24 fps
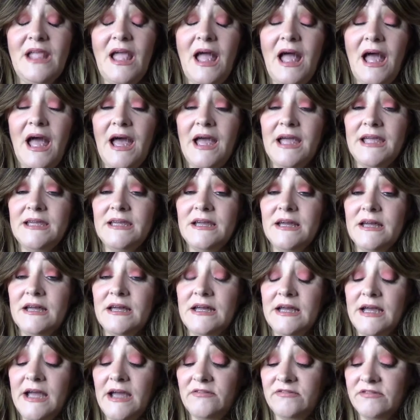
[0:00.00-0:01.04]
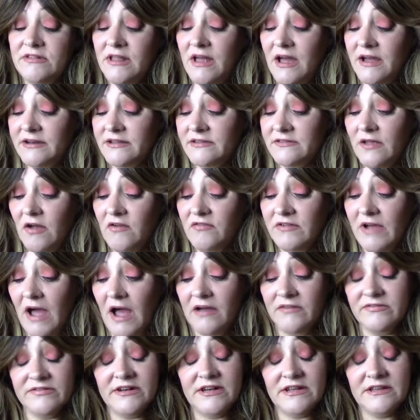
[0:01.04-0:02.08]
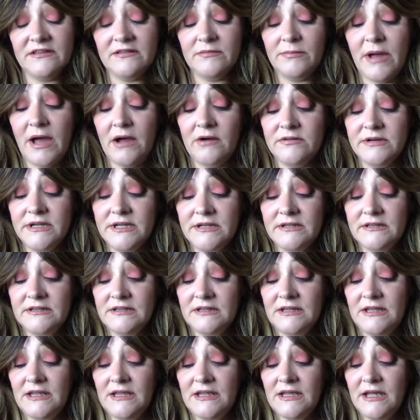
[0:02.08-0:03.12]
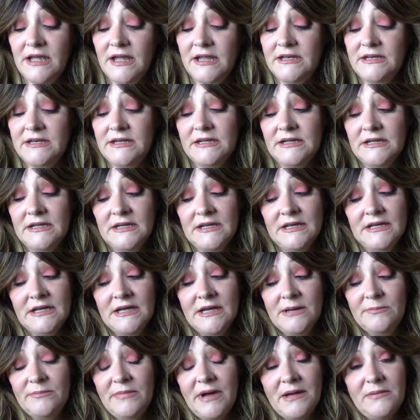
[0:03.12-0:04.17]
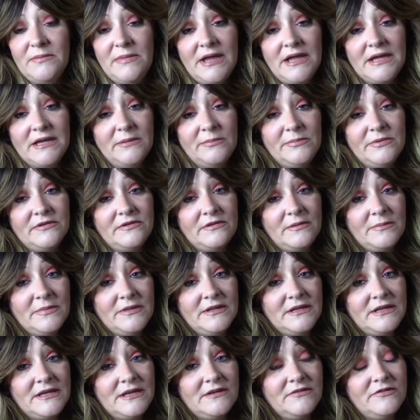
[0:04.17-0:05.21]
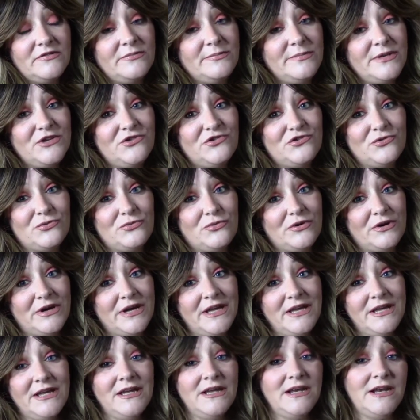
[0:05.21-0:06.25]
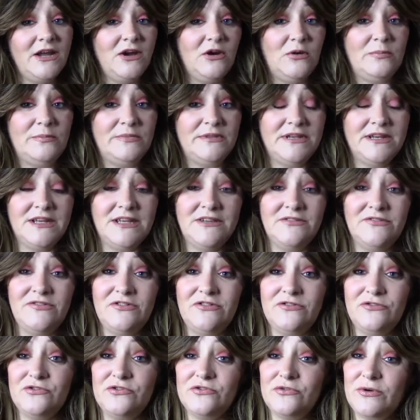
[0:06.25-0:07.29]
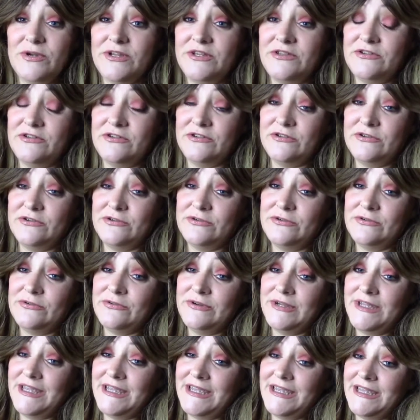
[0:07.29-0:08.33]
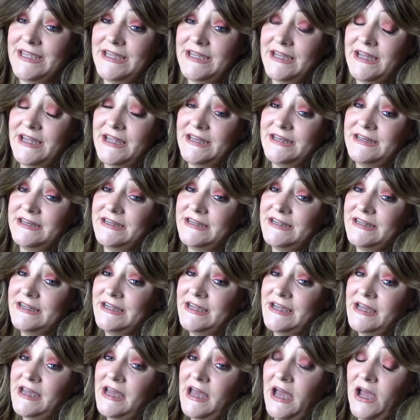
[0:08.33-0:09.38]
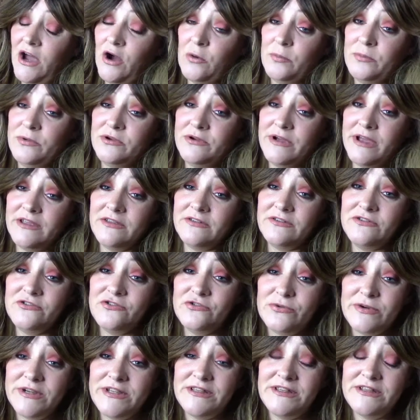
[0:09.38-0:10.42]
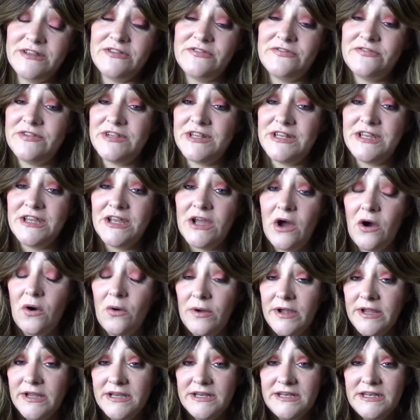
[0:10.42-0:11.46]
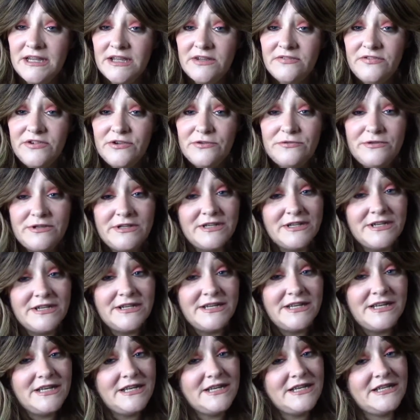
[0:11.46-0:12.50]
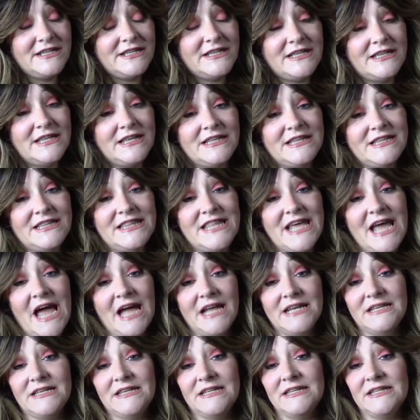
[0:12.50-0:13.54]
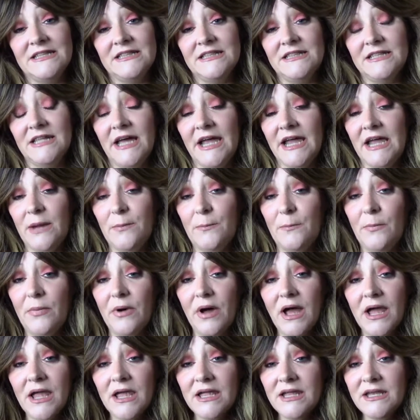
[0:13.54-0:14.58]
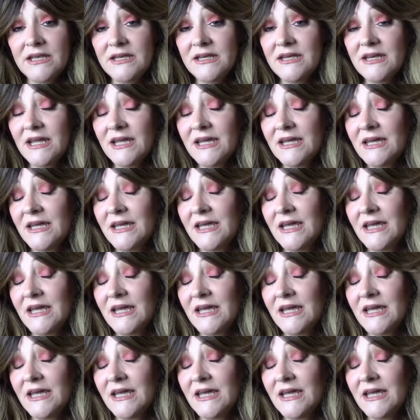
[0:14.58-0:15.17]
I have a lot of self-confidence about it, and my makeup is something that gives me joy, and I hope that it gives you joy too. And I hope you guys enjoyed this video, and if you did, hit that like button.